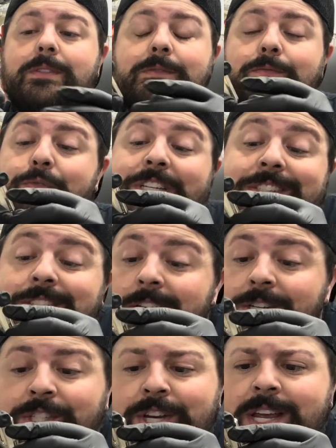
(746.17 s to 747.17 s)

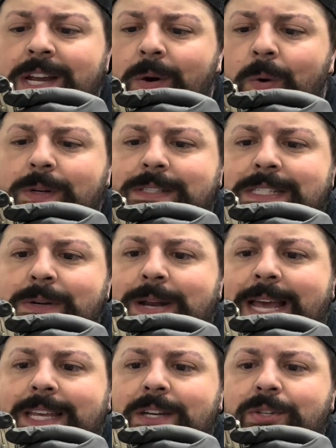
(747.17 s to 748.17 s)
research it or see what
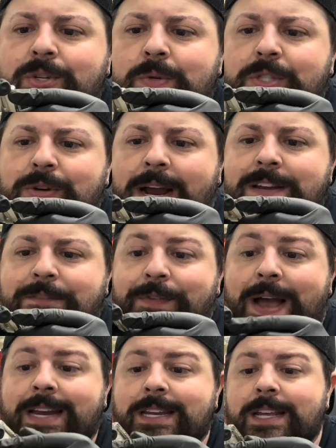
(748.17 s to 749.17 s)
I can do with trying to
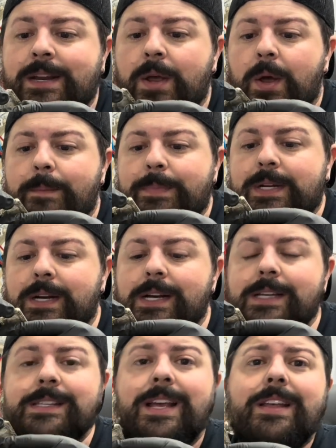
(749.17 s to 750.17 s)
find it,
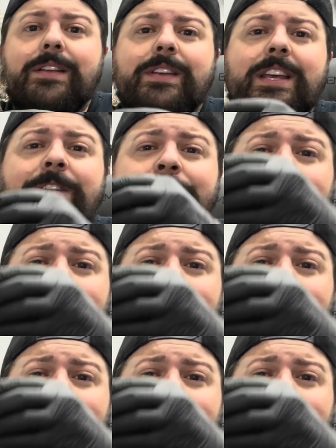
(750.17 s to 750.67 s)
because if